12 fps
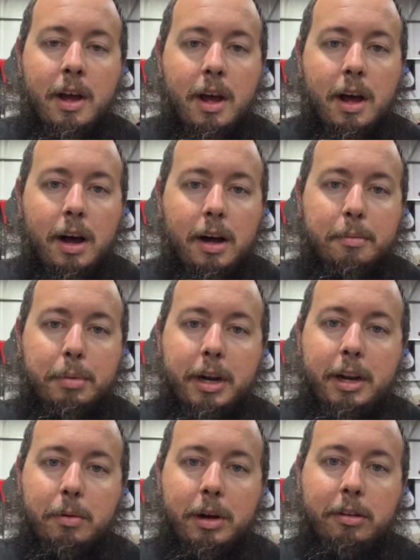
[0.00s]
But
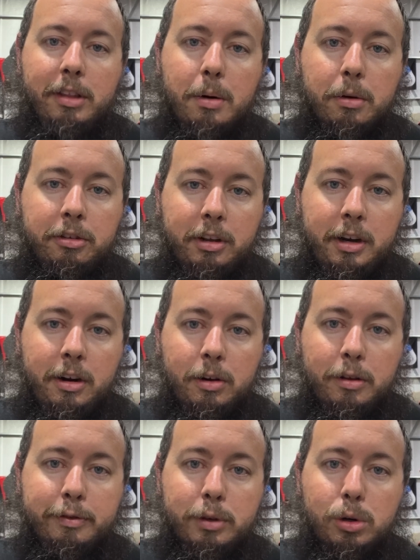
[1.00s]
anyways, they were sitting here
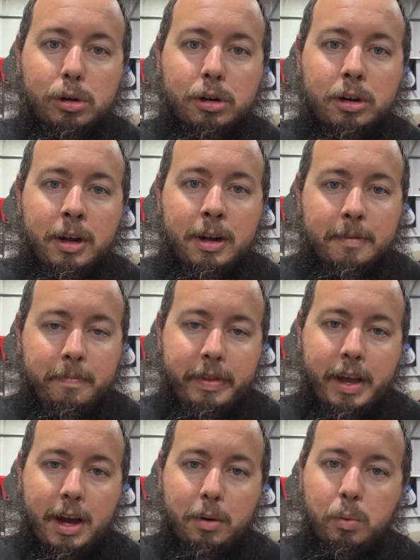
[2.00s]
on the floor.
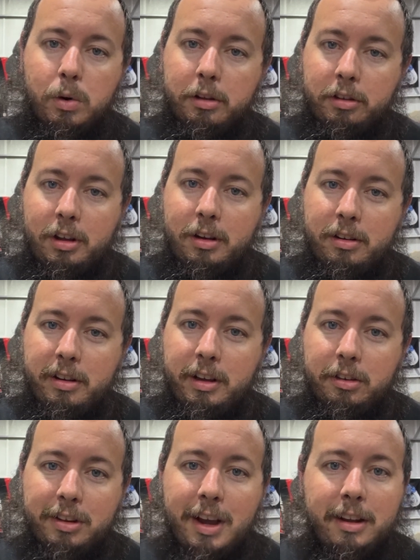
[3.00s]
I wasn't
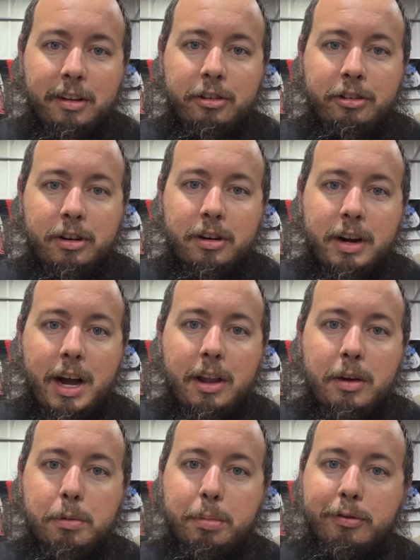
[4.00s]
exactly sure how
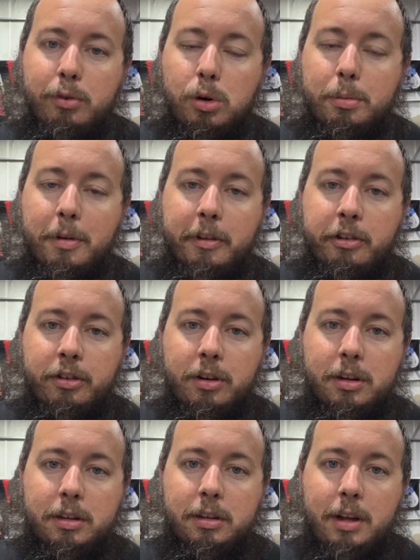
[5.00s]
they would perform on the
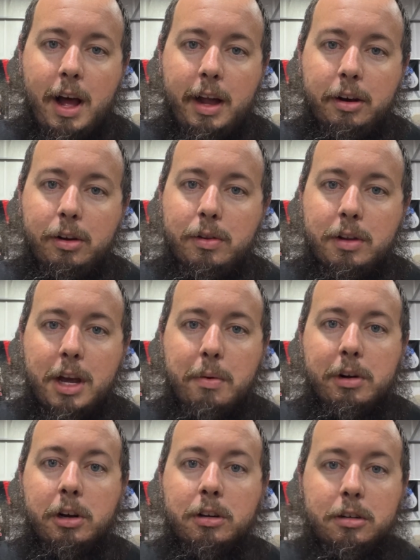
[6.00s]
truck. I knew that they
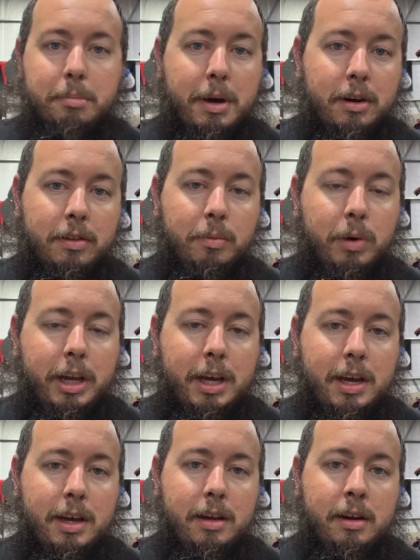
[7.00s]
would hook better than what he had,